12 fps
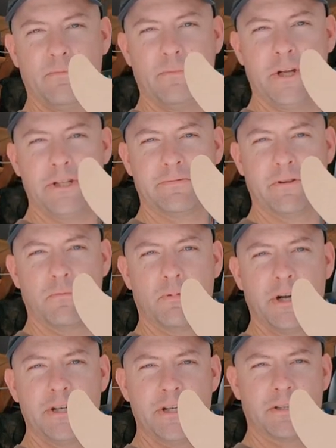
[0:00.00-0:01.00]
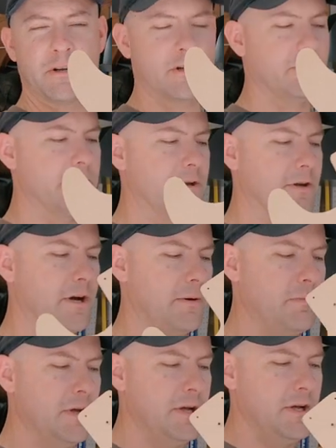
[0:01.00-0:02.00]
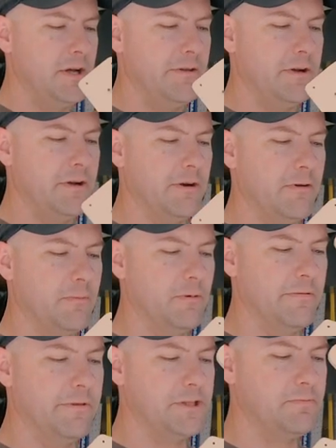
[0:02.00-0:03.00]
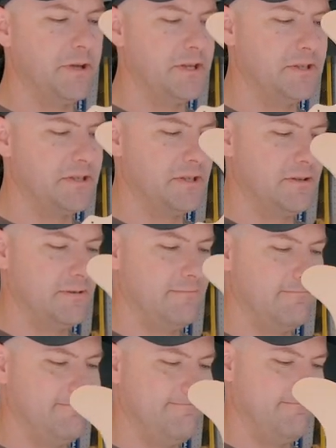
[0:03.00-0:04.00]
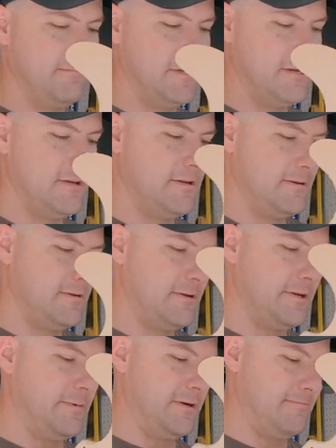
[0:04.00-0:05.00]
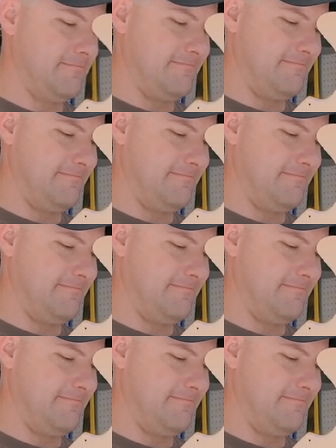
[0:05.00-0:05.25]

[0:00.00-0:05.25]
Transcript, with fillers: piece for the bridge that's going to go on the top and then you're going to remove this piece come on